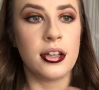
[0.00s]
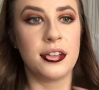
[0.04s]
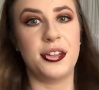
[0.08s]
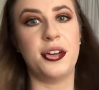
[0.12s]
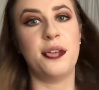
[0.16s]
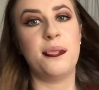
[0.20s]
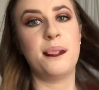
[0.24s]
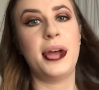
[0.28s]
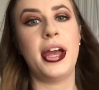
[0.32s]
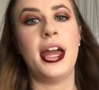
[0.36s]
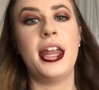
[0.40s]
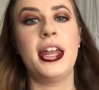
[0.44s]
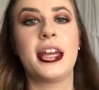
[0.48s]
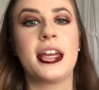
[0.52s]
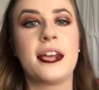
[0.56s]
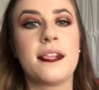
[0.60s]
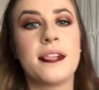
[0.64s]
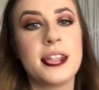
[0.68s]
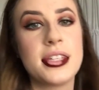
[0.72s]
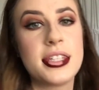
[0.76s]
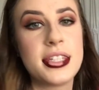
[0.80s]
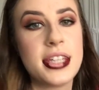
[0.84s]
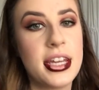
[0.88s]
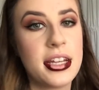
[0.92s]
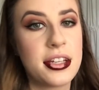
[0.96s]
don't panic if
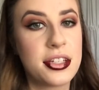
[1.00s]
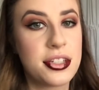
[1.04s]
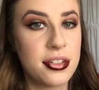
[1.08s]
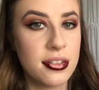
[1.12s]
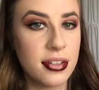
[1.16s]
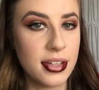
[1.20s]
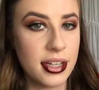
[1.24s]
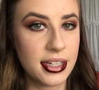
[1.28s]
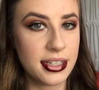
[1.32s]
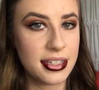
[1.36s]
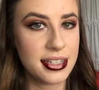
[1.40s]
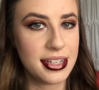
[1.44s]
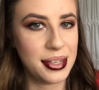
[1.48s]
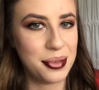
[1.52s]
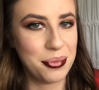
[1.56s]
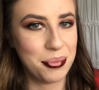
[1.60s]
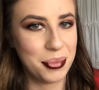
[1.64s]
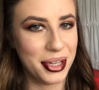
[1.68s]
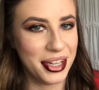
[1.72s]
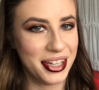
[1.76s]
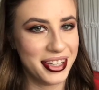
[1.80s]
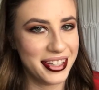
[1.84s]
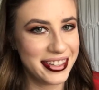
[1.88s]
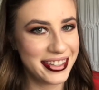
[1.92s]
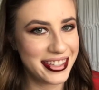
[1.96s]
this takes you like 10
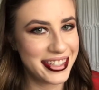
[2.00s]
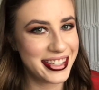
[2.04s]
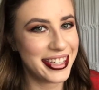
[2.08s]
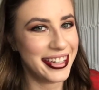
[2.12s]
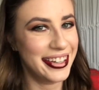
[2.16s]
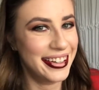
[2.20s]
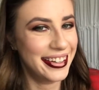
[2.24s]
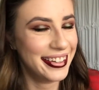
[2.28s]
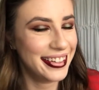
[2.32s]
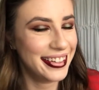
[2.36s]
minutes.